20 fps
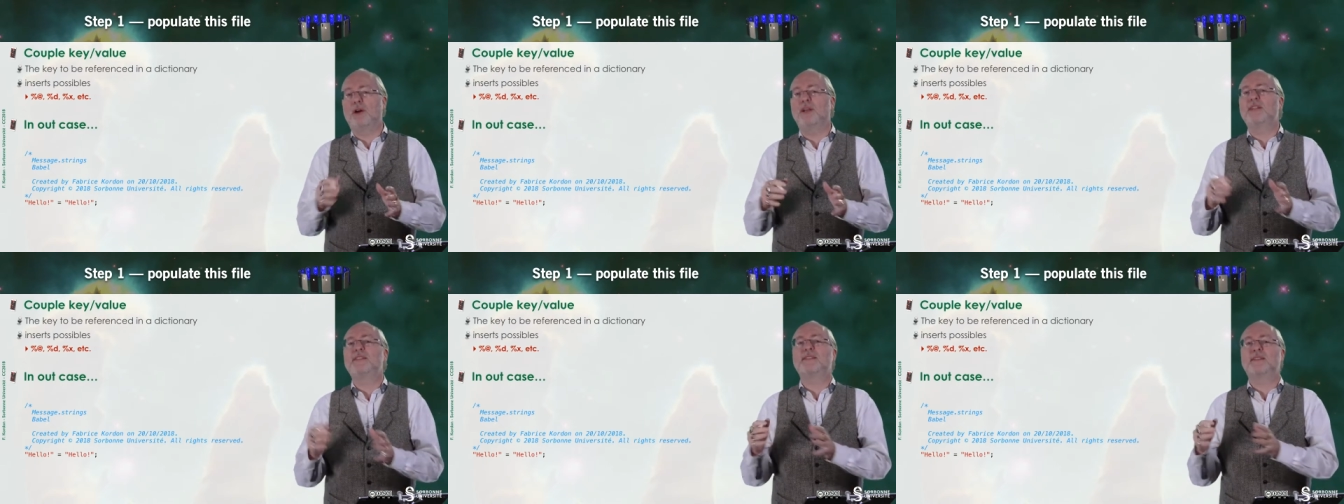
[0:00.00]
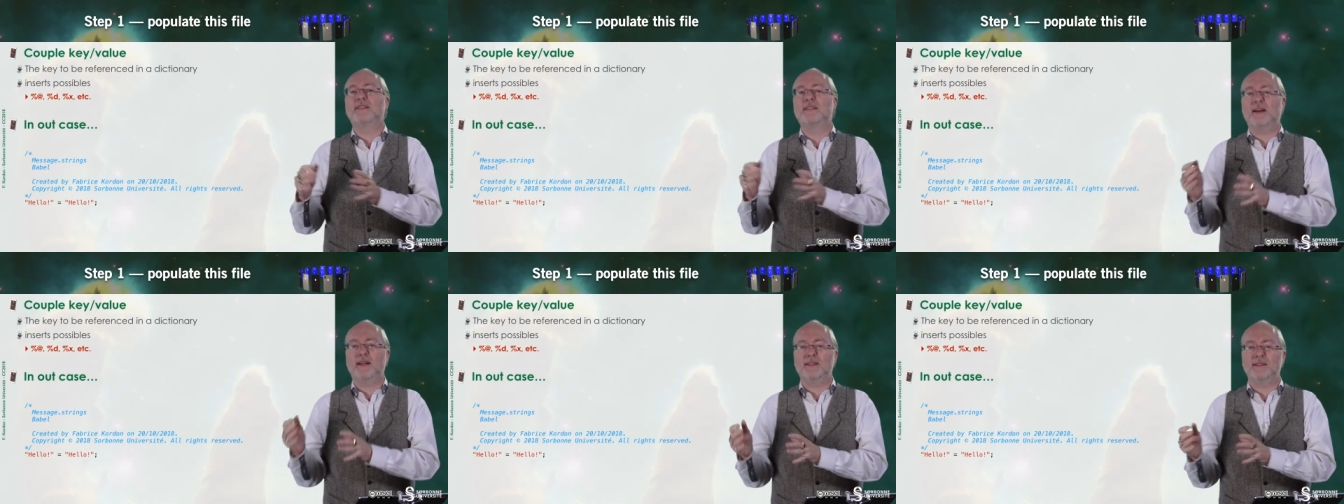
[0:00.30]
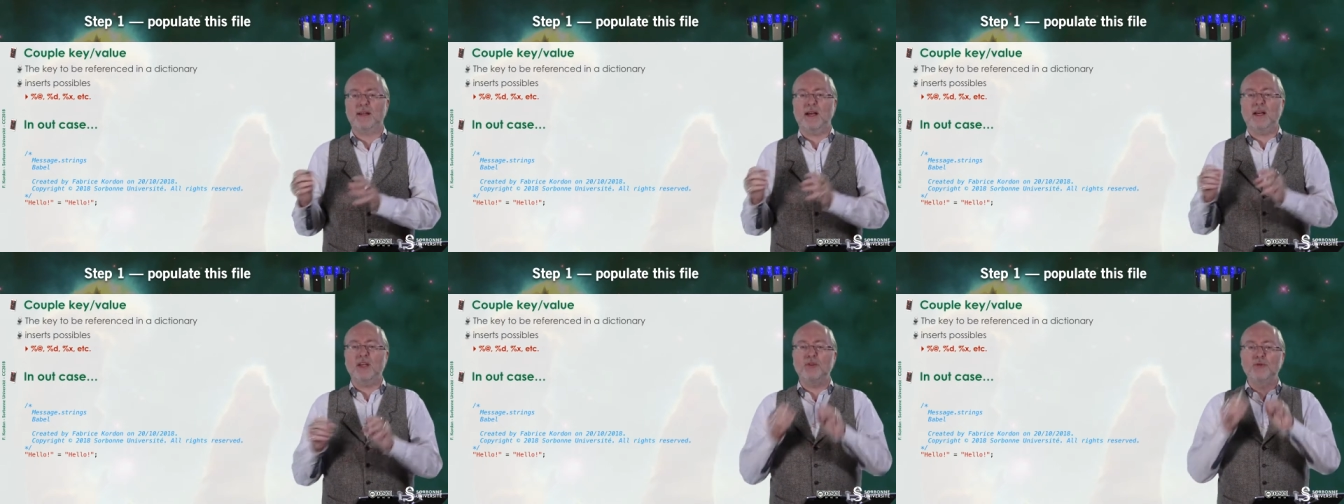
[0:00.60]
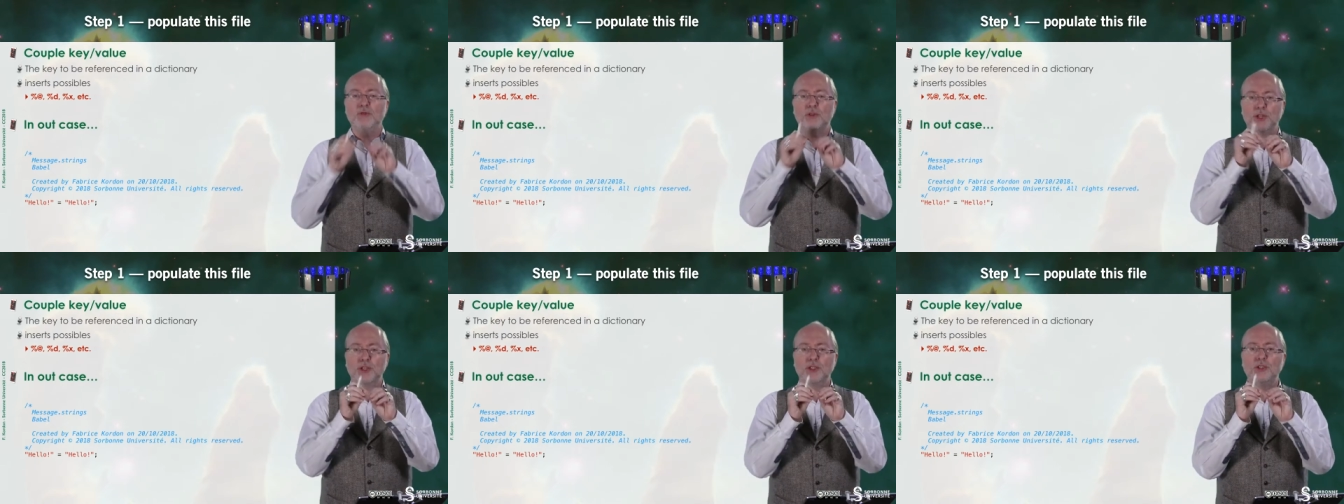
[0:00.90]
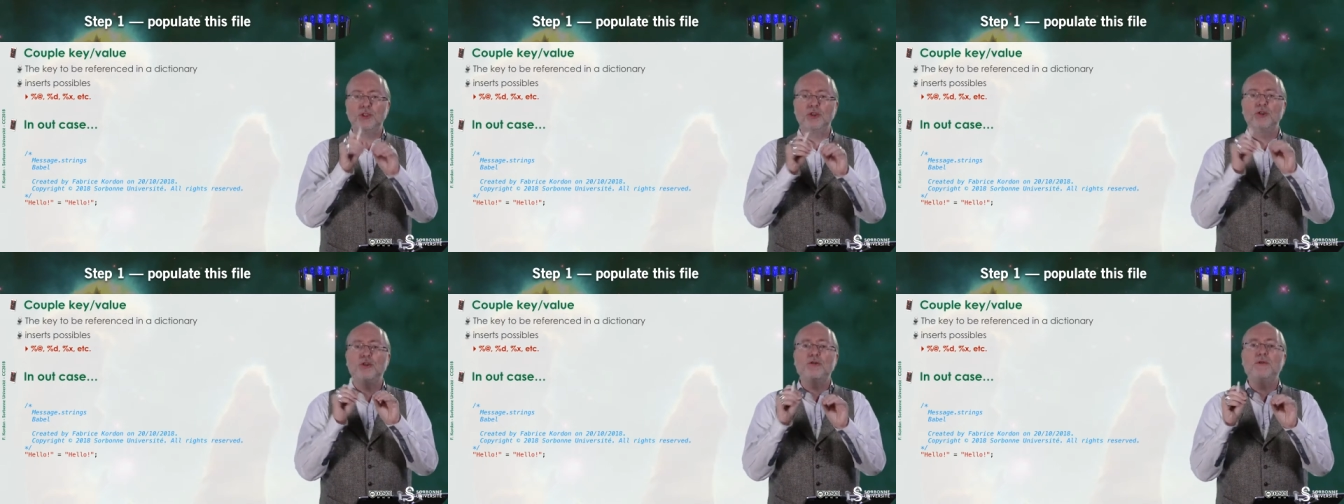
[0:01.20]
et cetera, et cetera, you
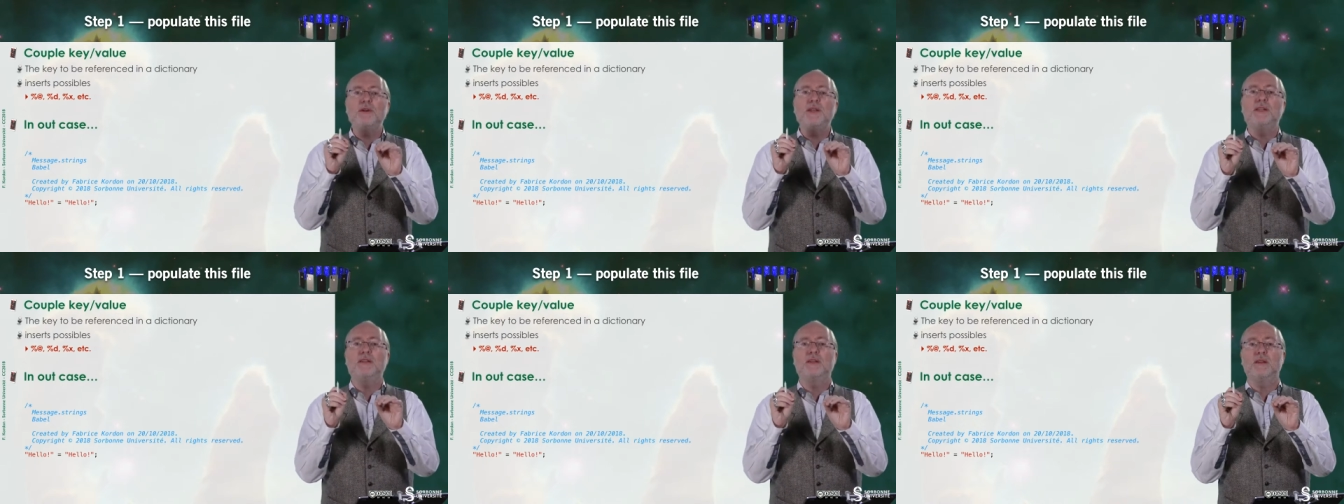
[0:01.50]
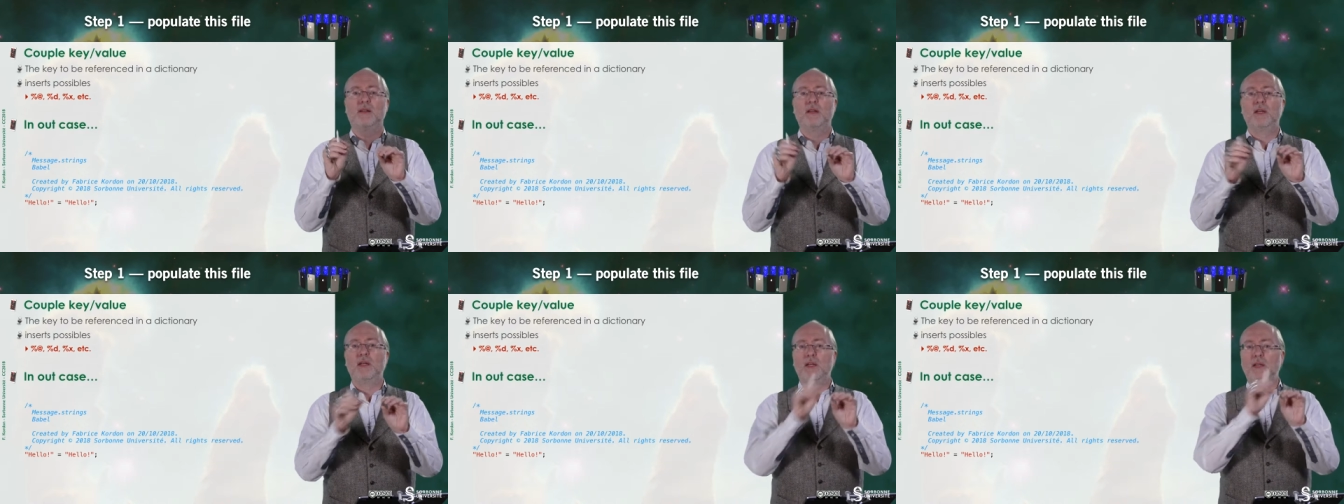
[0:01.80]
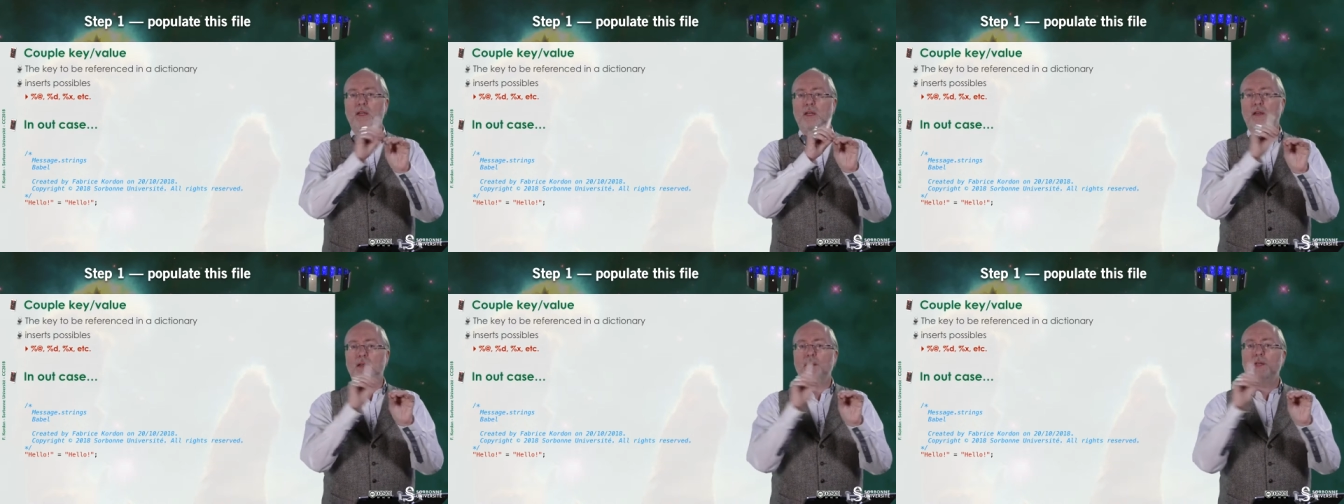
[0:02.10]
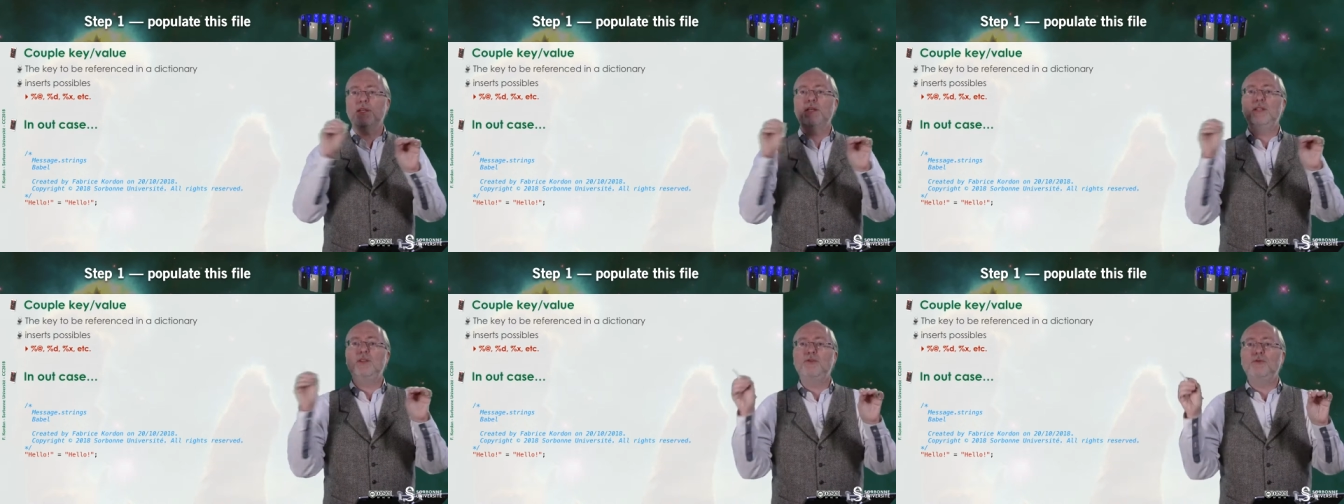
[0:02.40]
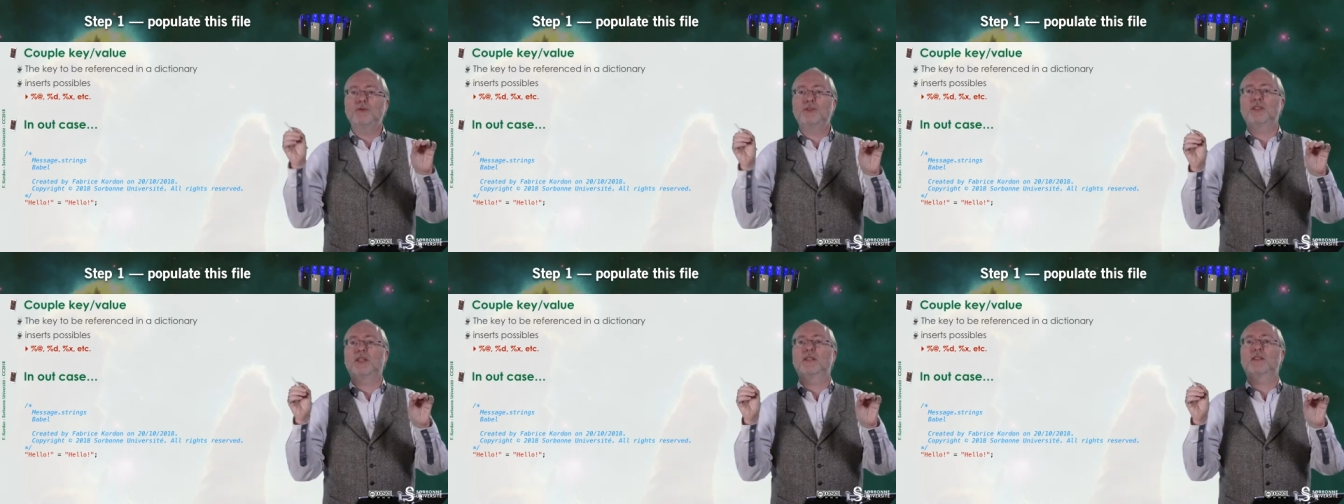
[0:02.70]
can do it uh, in
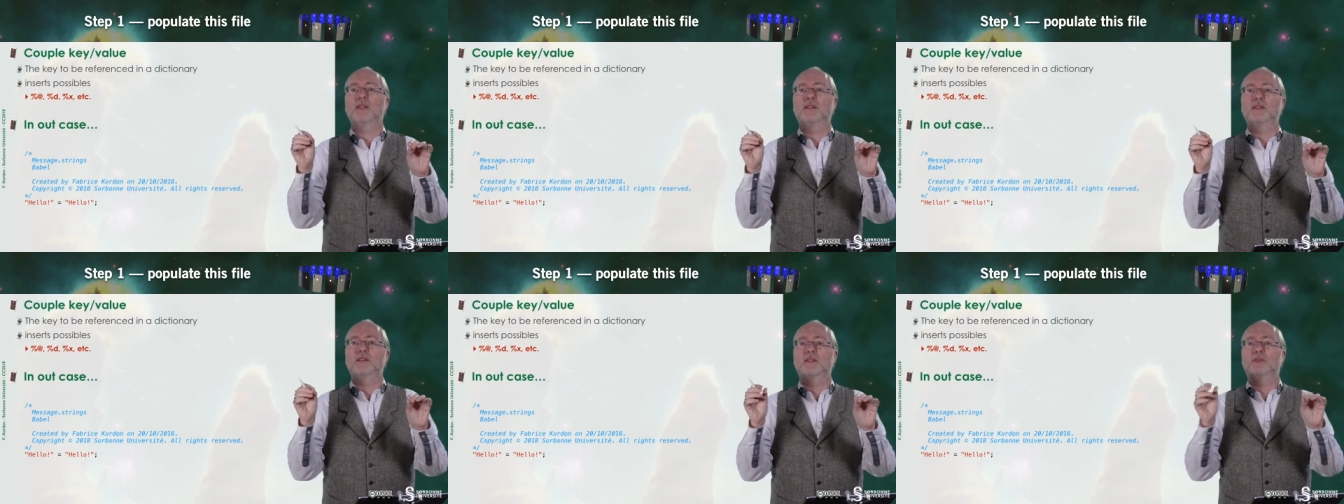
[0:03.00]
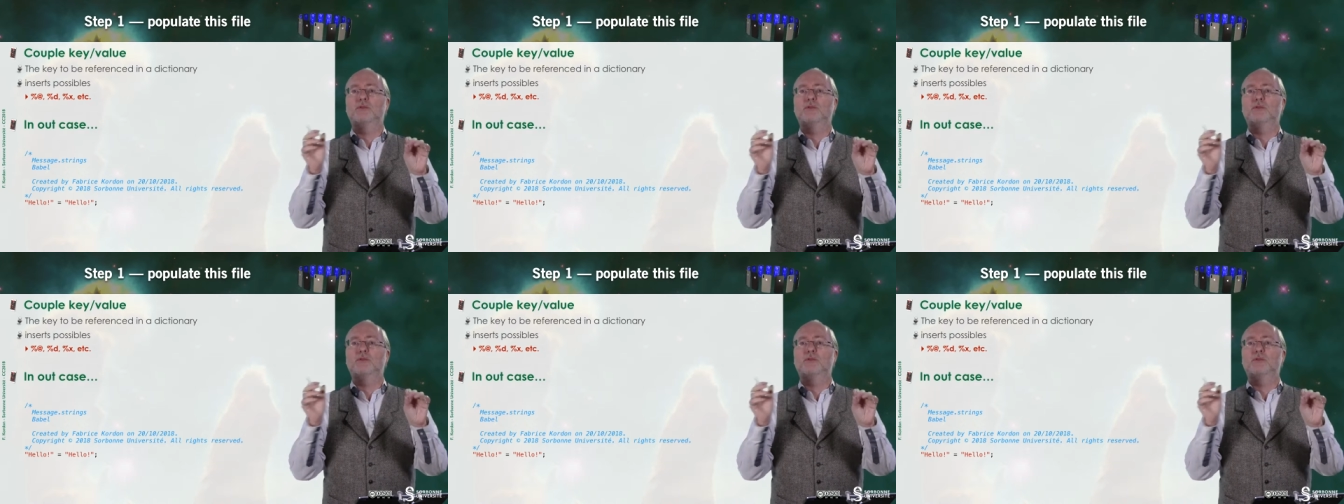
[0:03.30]
your sentence.